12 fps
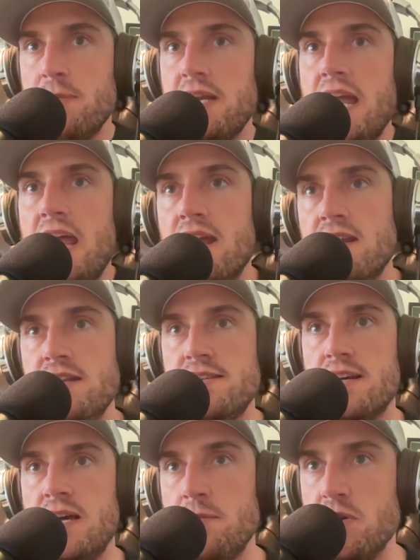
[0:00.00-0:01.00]
I mean,
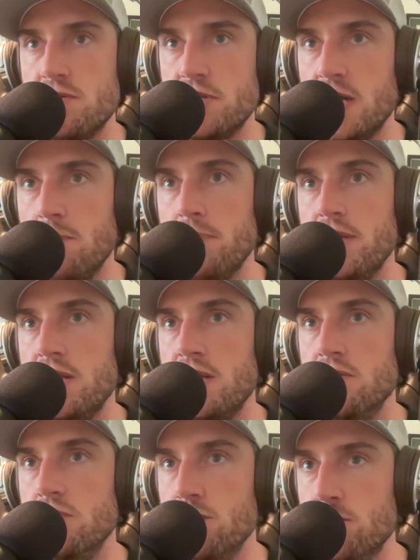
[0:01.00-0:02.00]
anytime you're dumping a
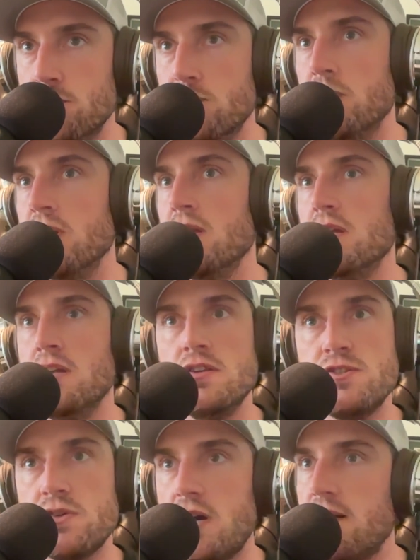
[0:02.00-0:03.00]
new
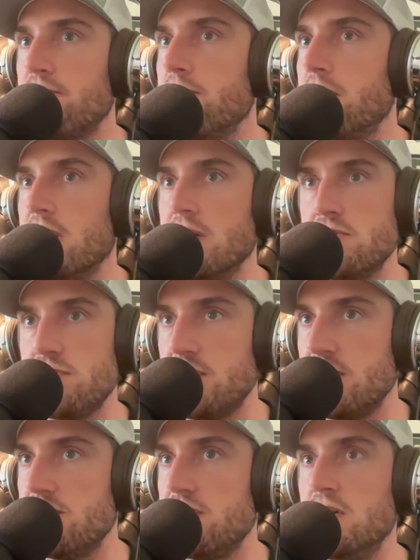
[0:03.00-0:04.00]
software
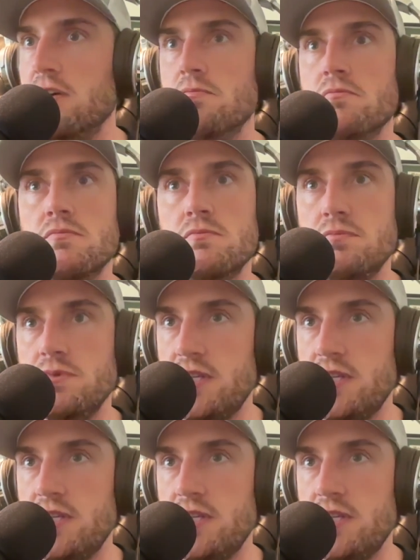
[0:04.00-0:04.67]
system,